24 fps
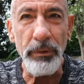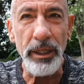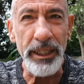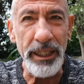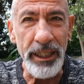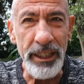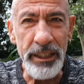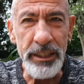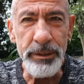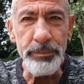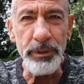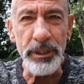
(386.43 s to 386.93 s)

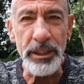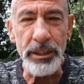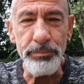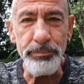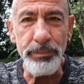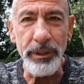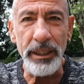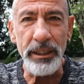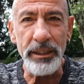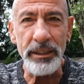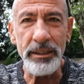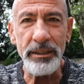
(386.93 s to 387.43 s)
intimate
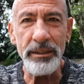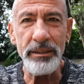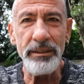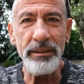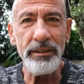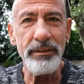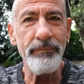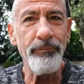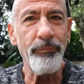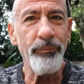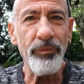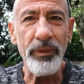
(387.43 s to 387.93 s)
space,
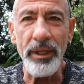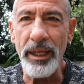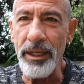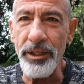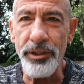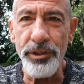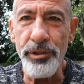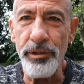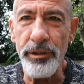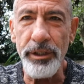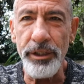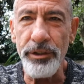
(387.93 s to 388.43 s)
and
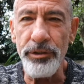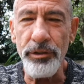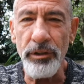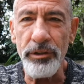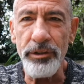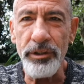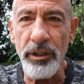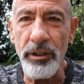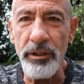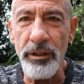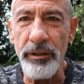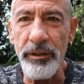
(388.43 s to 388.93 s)
should is not
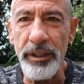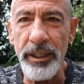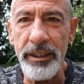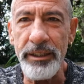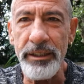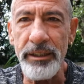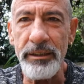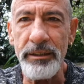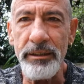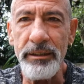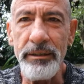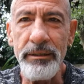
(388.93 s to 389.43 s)
tolerated.